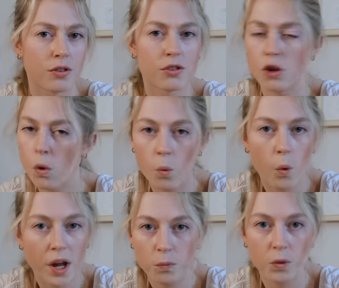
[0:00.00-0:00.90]
There's no
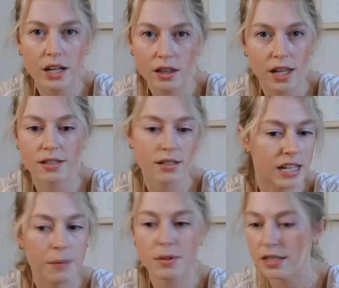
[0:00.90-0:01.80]
1 week that's the
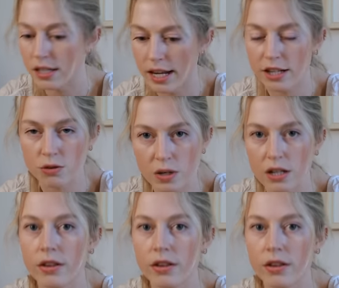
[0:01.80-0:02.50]
same as the next week.